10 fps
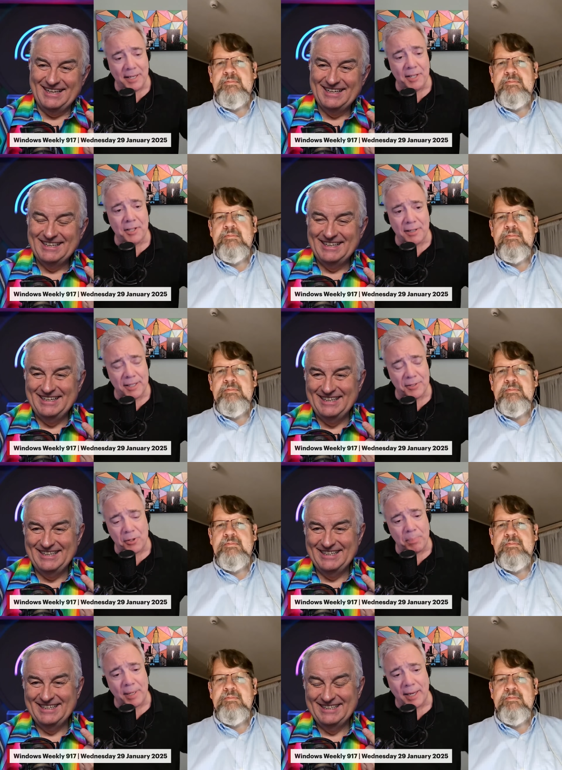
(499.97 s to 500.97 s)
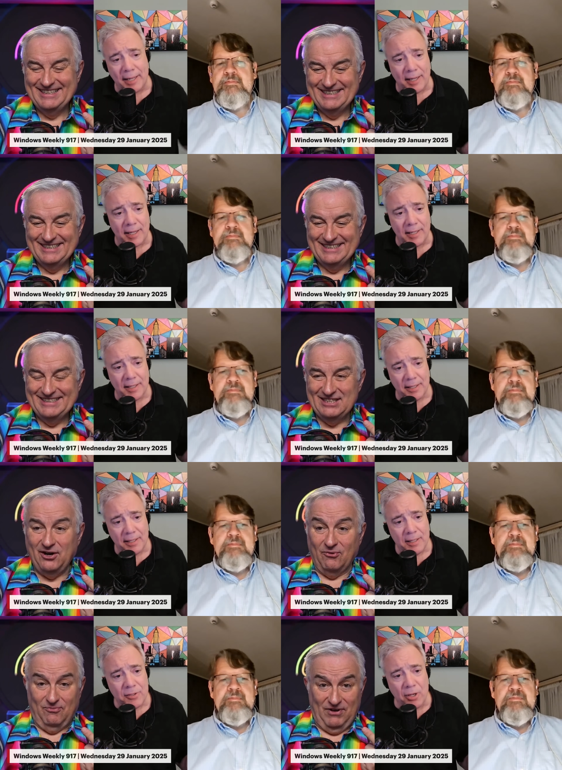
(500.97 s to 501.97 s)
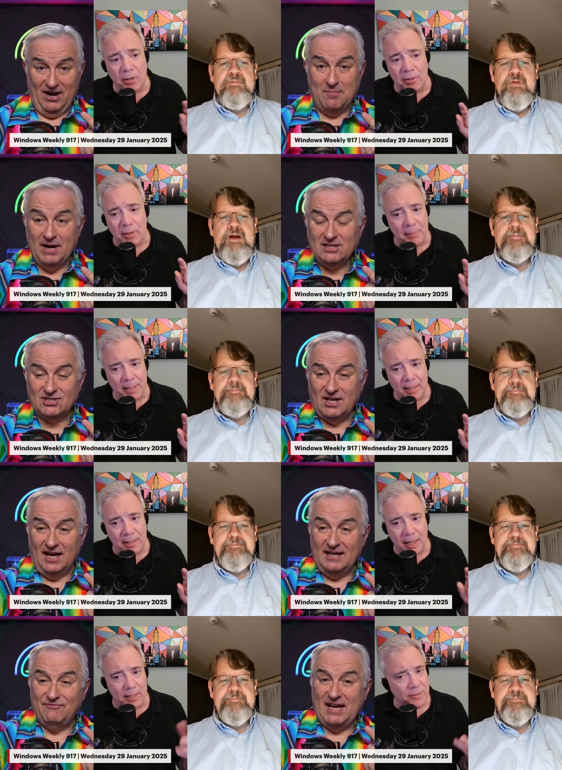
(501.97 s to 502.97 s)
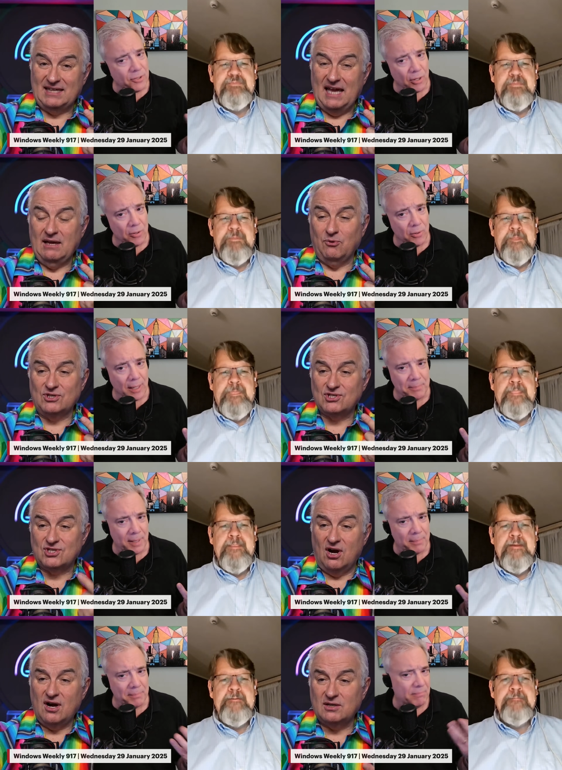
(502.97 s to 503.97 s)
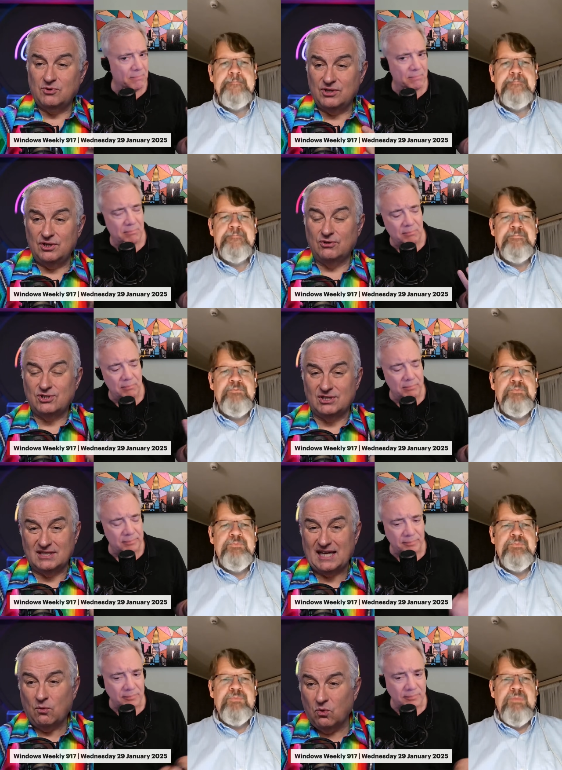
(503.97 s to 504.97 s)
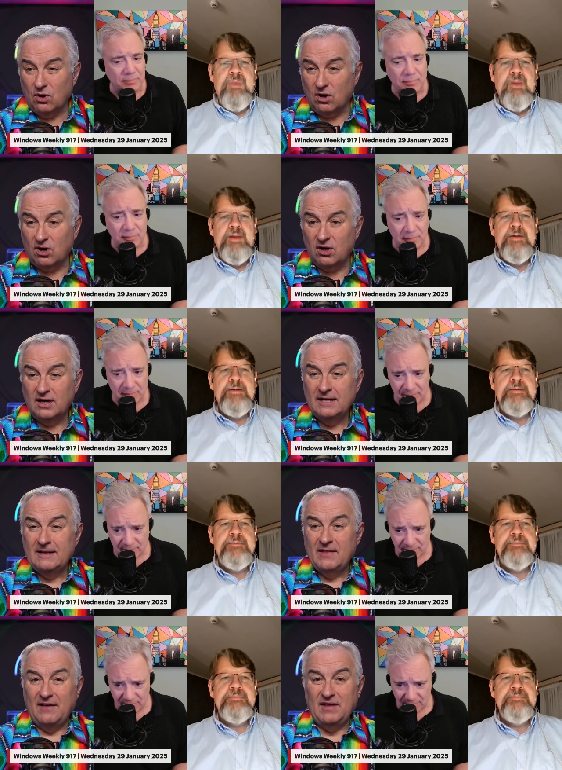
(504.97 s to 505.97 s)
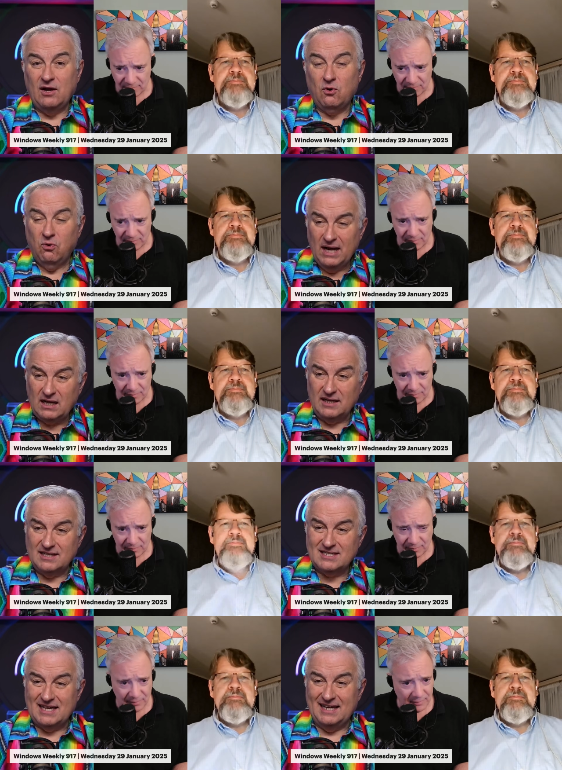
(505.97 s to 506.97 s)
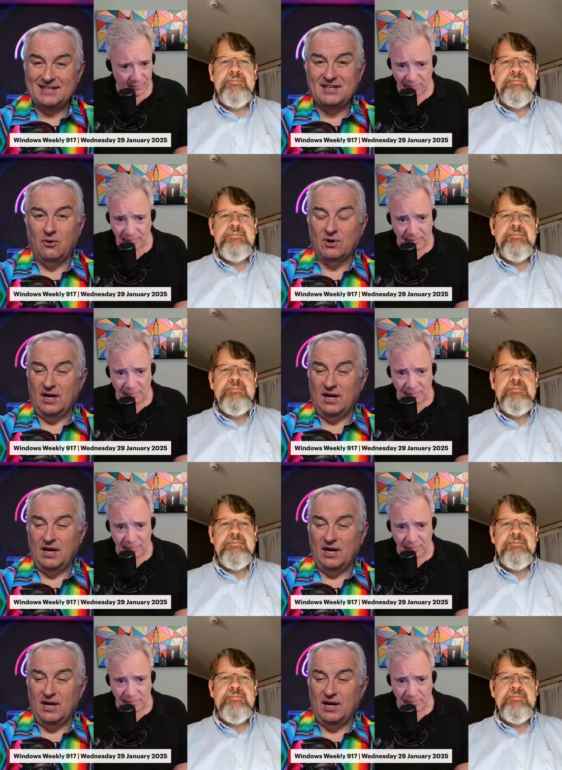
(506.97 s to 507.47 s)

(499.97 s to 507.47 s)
Speaker 1: neither is OpenAI.
Speaker 2: No, so, very much I mean, not. In fact, so they were I'm, started I'm, with the notion that they were, and they quickly decided, no, we're not